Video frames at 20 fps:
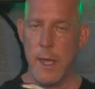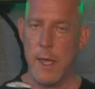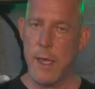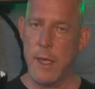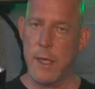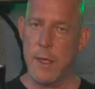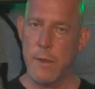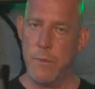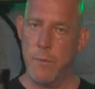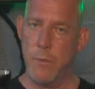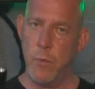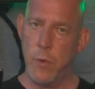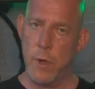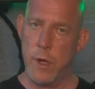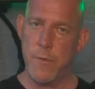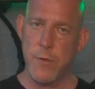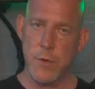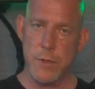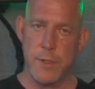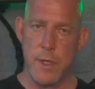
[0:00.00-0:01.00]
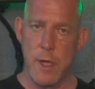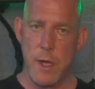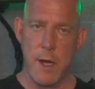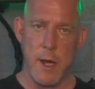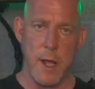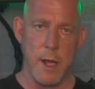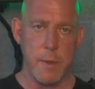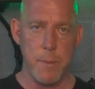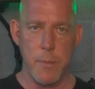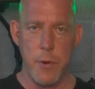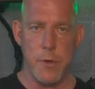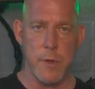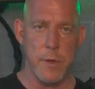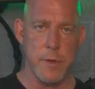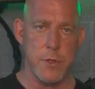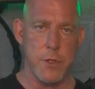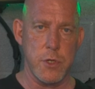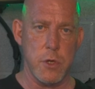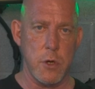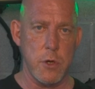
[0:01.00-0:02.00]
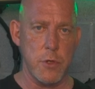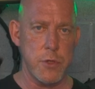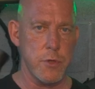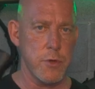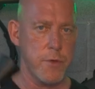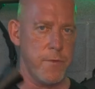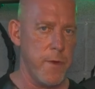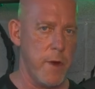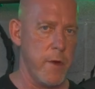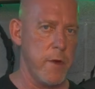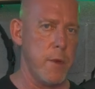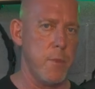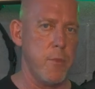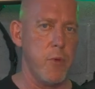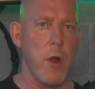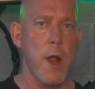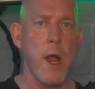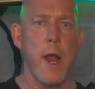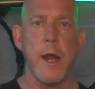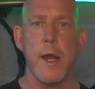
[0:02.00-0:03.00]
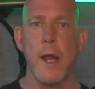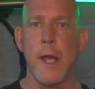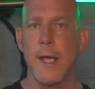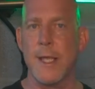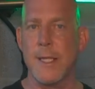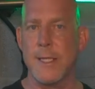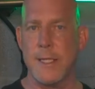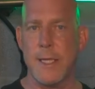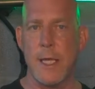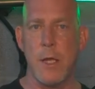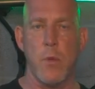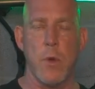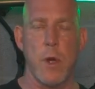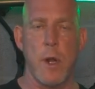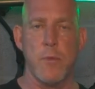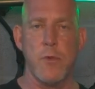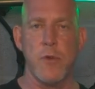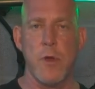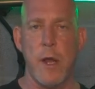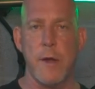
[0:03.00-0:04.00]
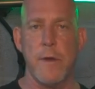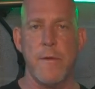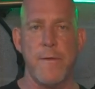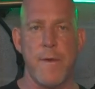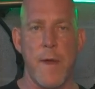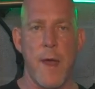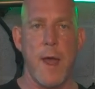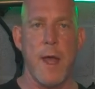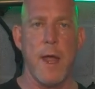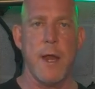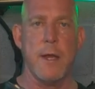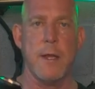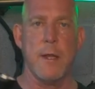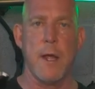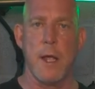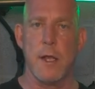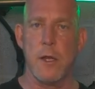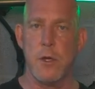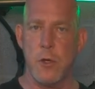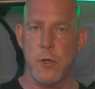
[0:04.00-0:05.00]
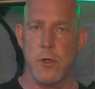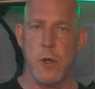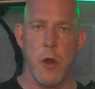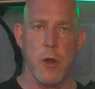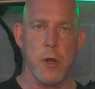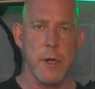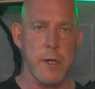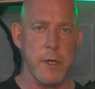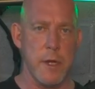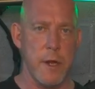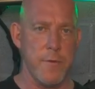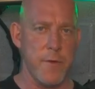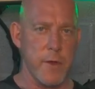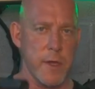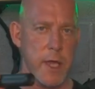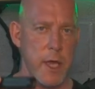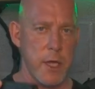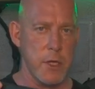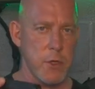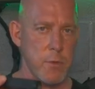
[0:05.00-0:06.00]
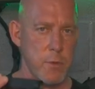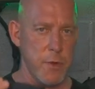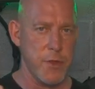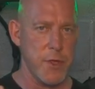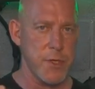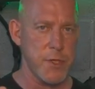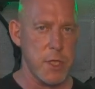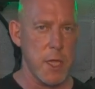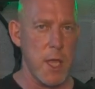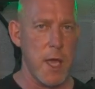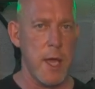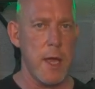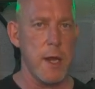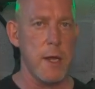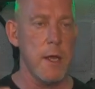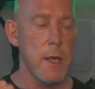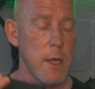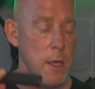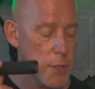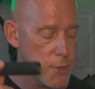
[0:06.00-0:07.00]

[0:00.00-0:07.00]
and whenever it's done, I can put it on the charger. It's very bright. I can see what I'm trying to find. I can do target identification with this light.